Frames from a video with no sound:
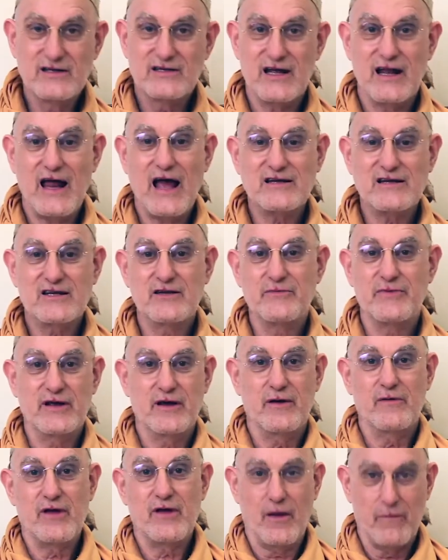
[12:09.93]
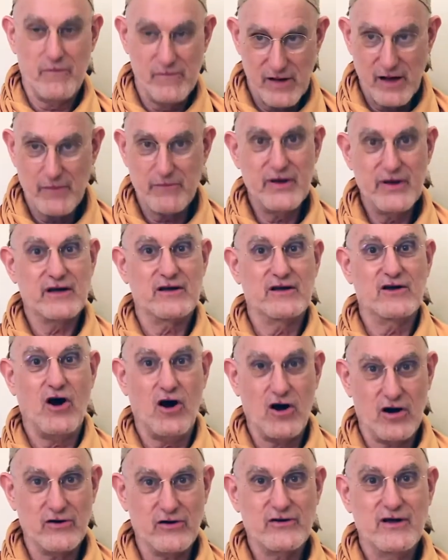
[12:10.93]
it has to be a big
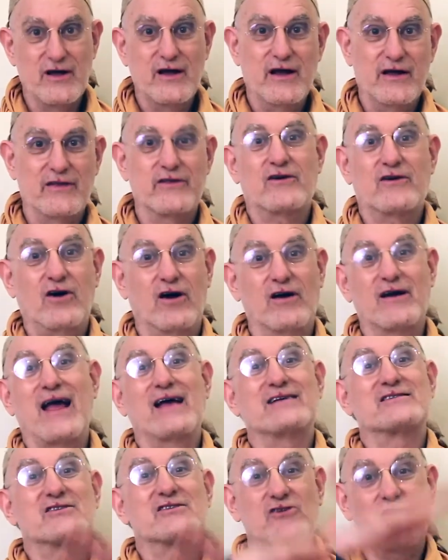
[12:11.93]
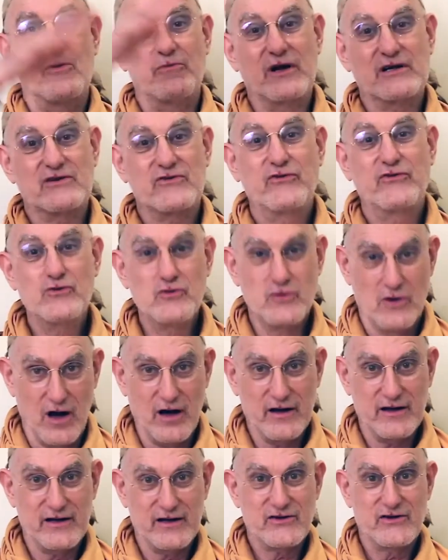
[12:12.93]
cart, and the cart has so much food on
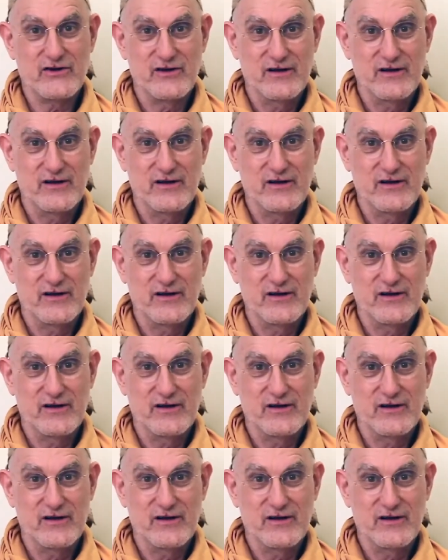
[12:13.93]
it.